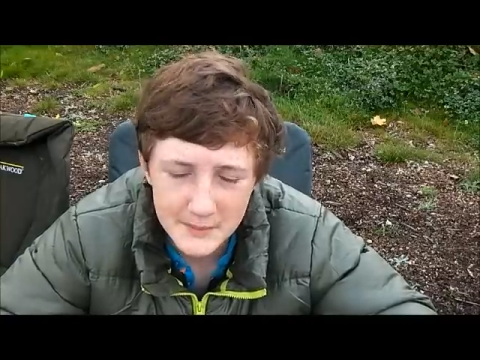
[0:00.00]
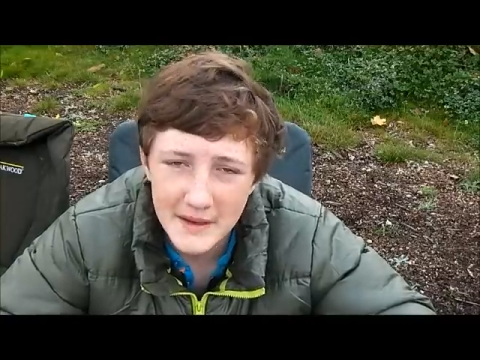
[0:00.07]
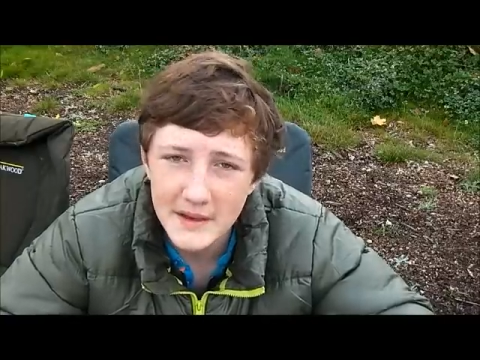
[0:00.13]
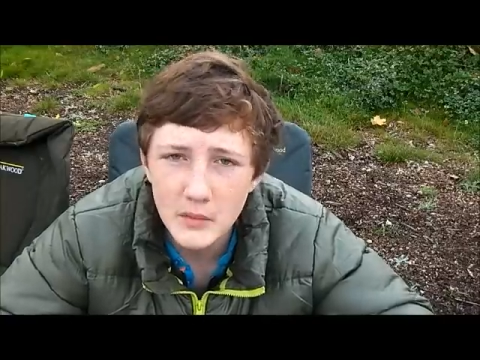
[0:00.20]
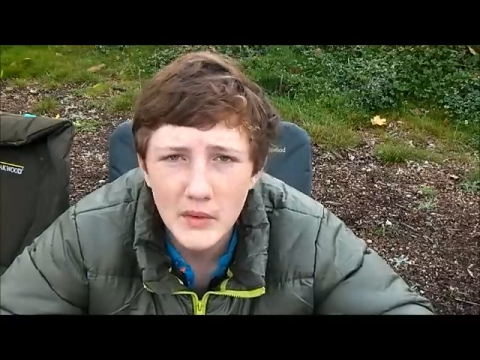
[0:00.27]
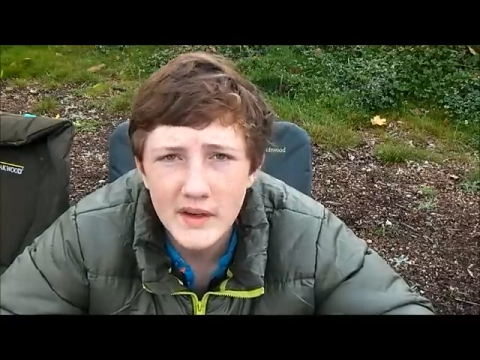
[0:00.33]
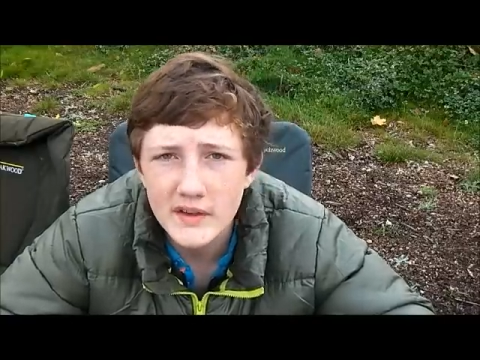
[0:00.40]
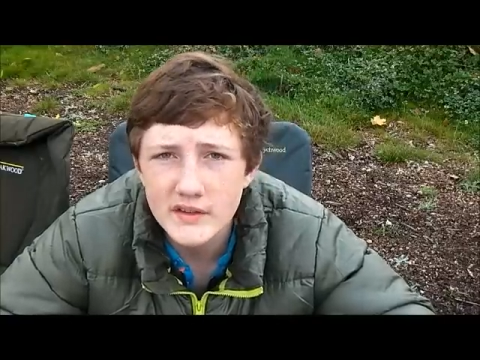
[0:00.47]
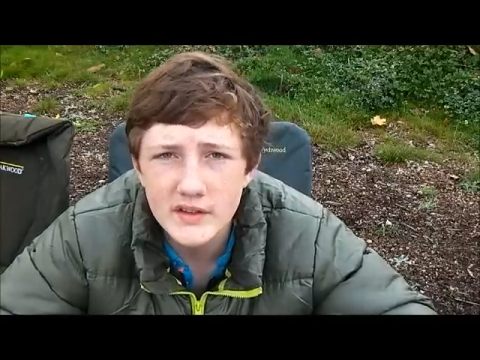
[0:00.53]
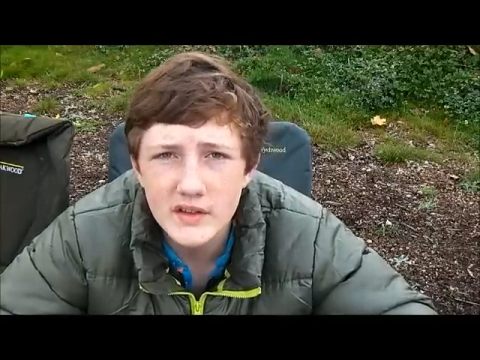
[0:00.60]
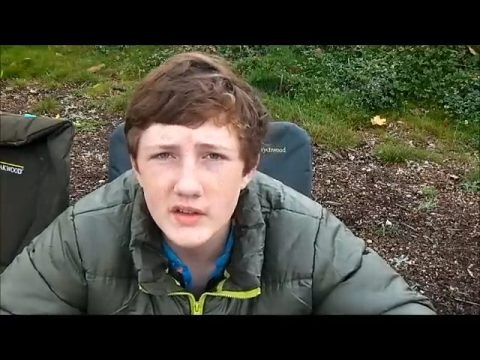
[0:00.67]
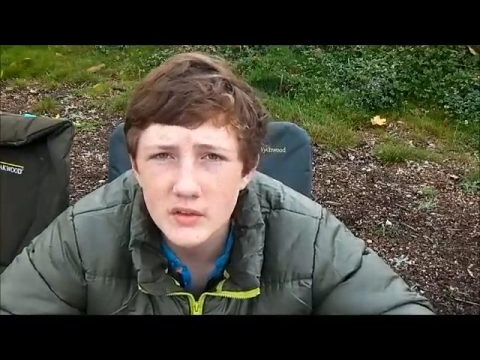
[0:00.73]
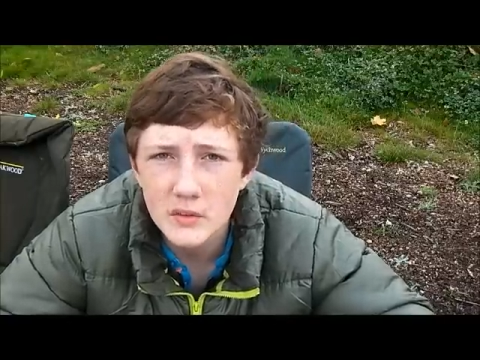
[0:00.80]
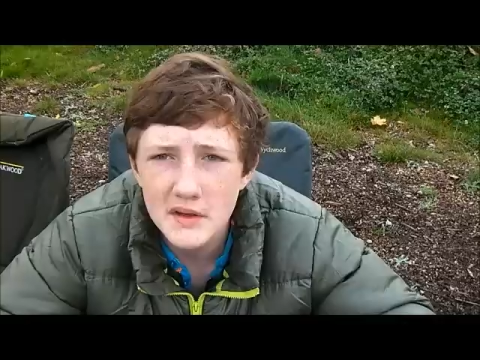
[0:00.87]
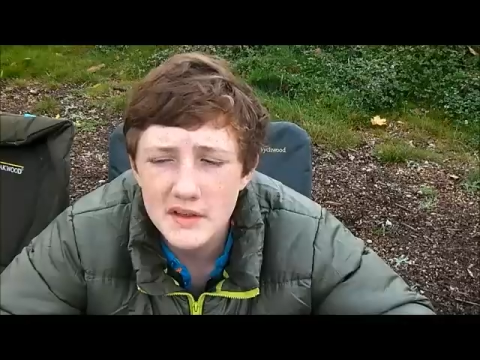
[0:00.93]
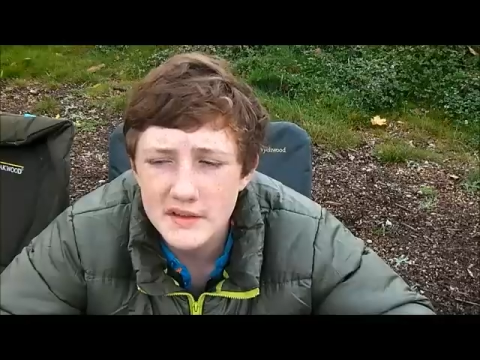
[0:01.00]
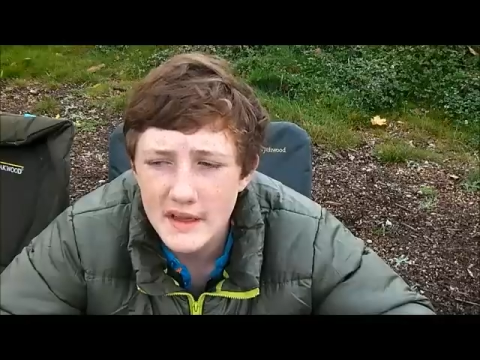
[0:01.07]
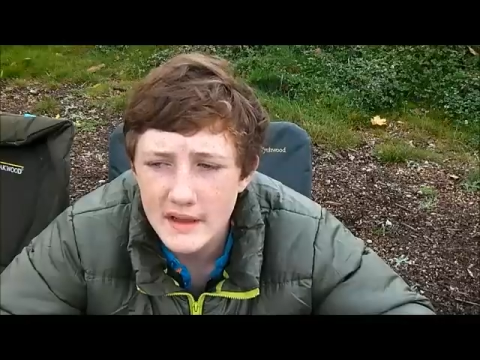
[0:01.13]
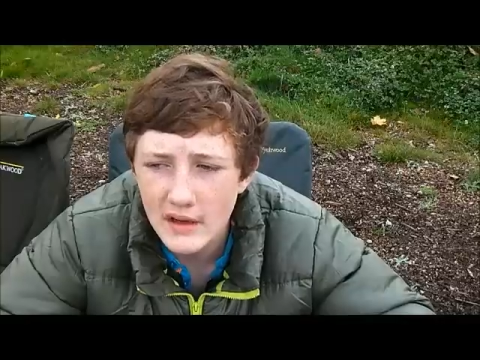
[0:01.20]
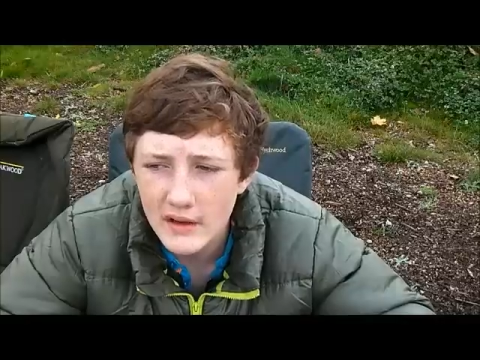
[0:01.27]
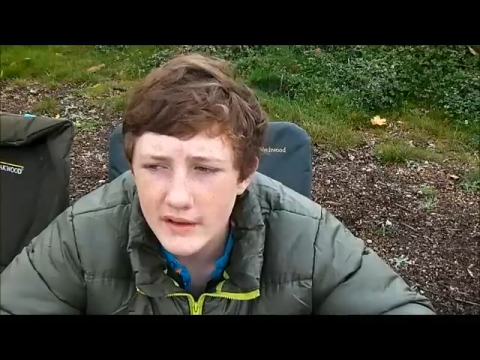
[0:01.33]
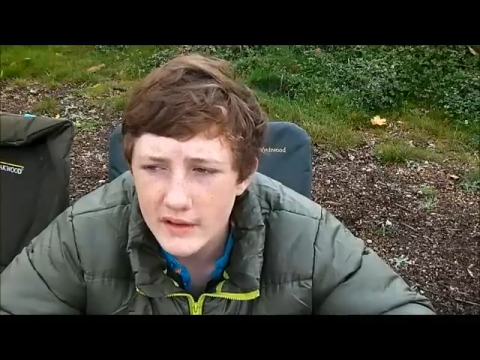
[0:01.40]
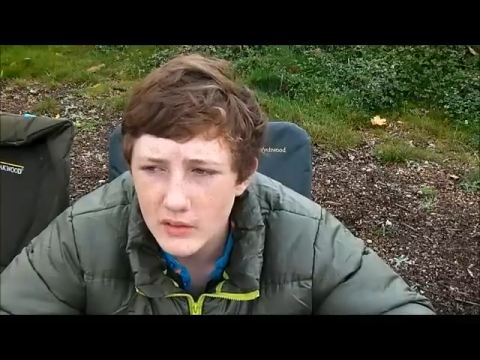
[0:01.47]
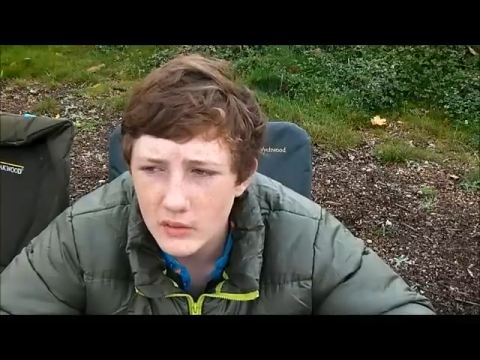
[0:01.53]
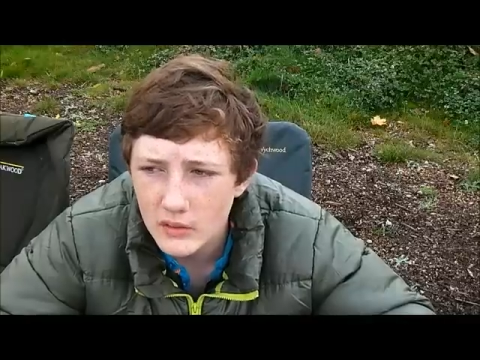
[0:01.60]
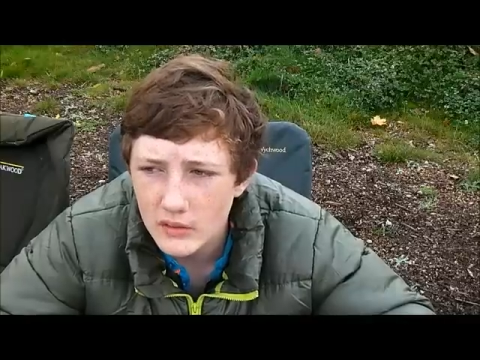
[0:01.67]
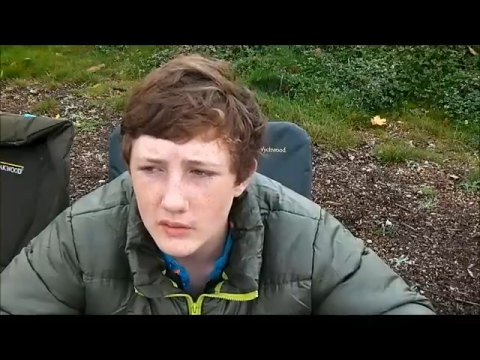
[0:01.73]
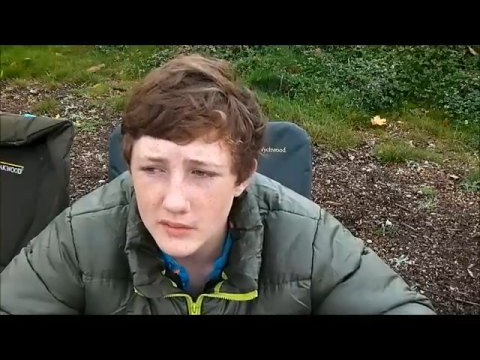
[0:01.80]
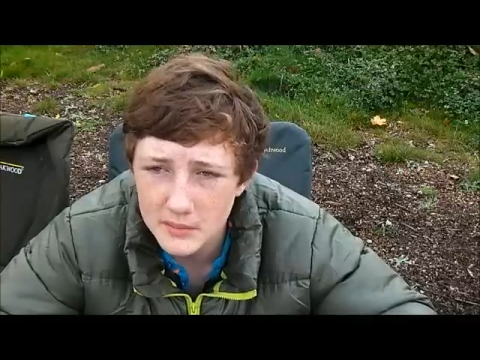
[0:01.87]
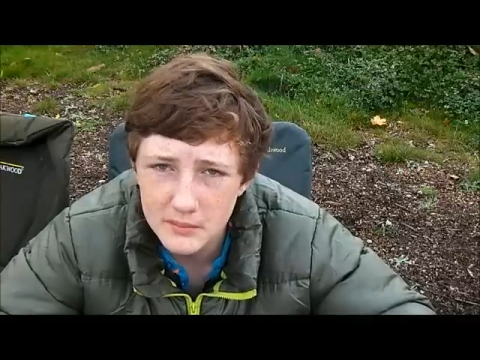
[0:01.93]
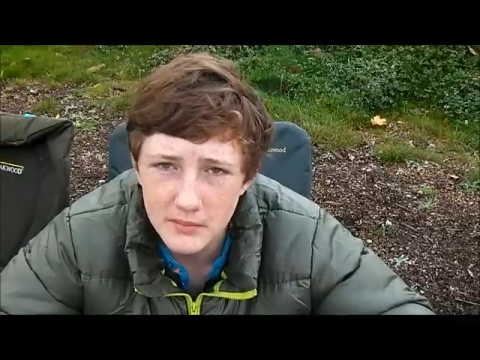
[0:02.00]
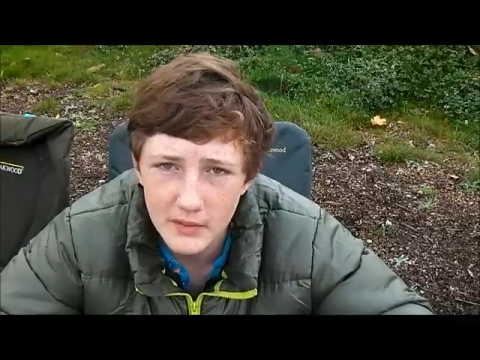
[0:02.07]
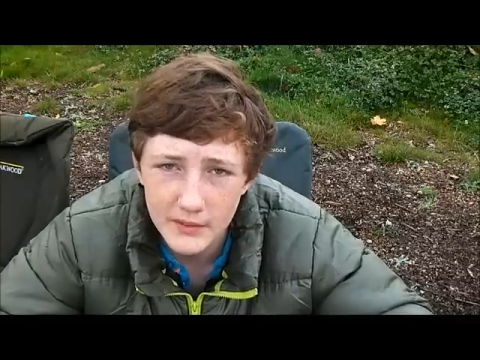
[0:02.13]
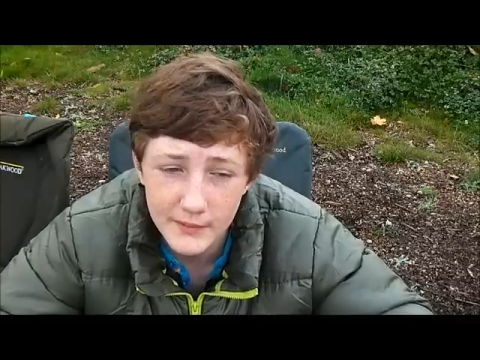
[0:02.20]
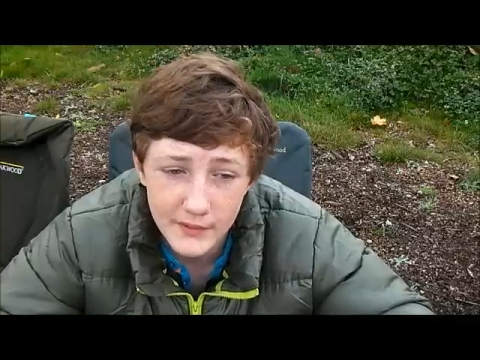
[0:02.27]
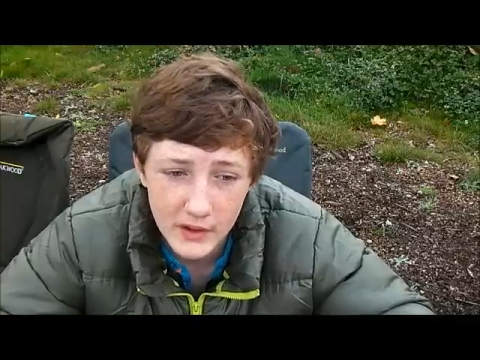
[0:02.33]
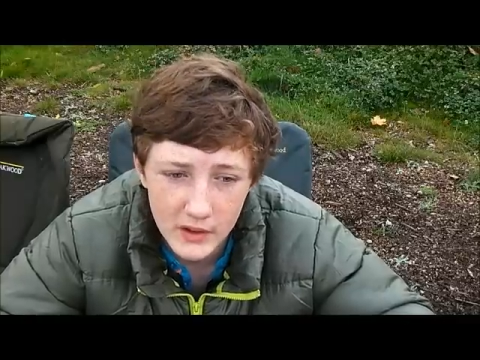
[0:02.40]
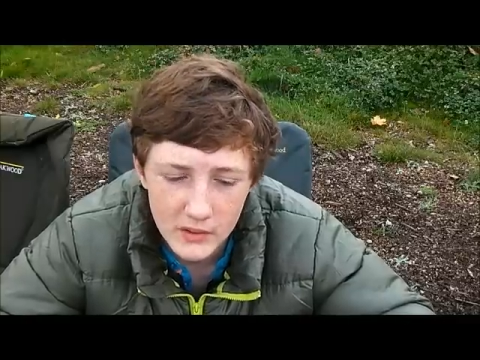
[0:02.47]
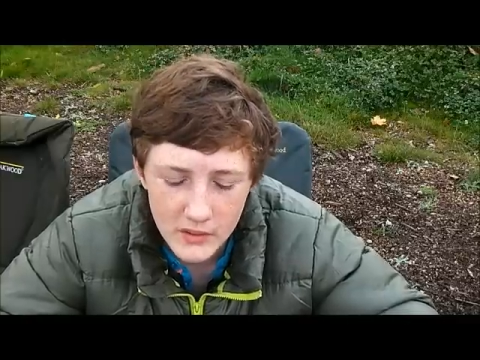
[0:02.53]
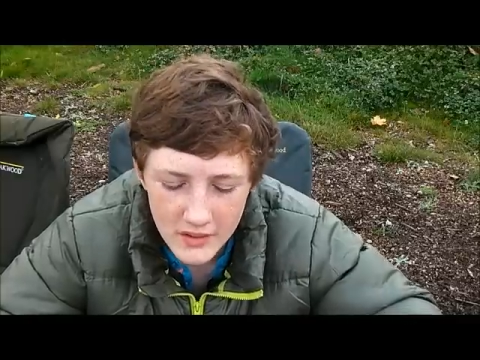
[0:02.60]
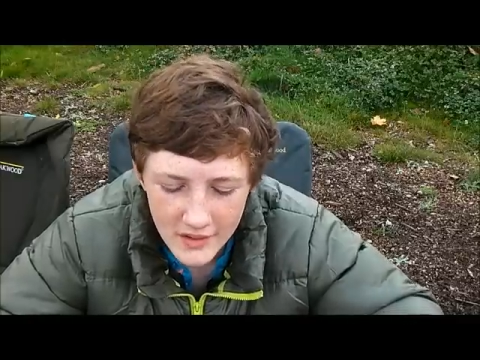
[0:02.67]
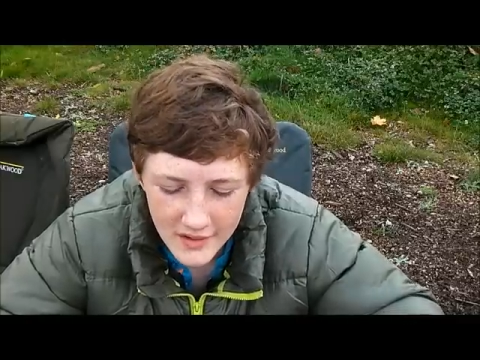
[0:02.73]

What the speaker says: many winners can win as they like, or as few.